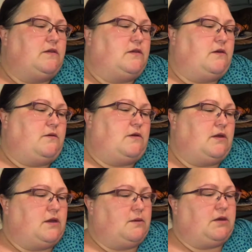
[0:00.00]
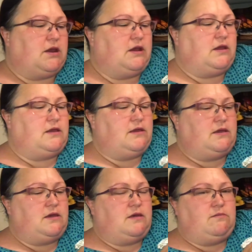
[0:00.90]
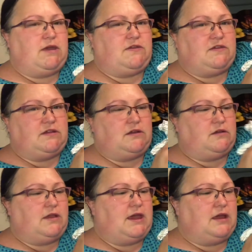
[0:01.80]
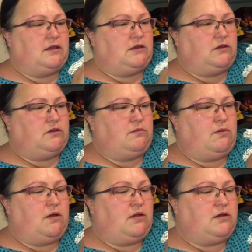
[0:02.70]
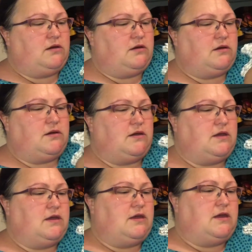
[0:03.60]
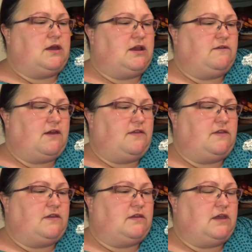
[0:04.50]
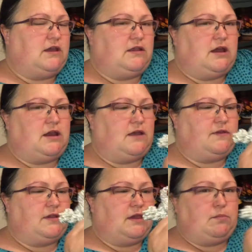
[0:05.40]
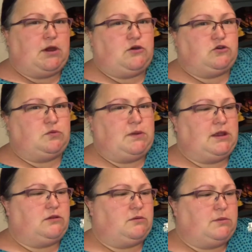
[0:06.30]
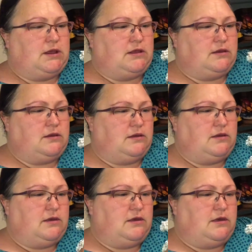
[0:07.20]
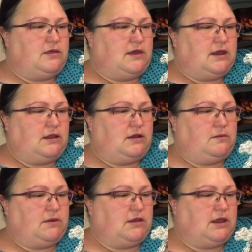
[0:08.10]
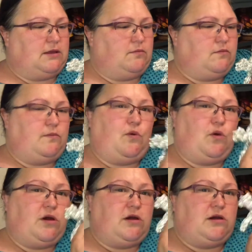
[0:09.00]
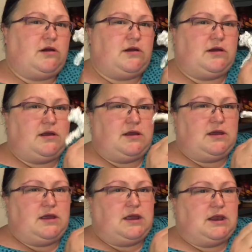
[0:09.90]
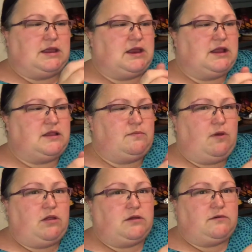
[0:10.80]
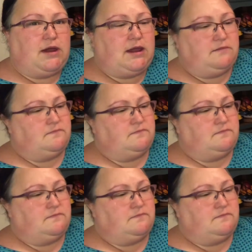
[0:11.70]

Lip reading: So I'm gonna make this little leg a little smaller. And I've got this leg. It's kind of got these like parachute pants. I'll make that a little bit like more. It's getting smaller, right?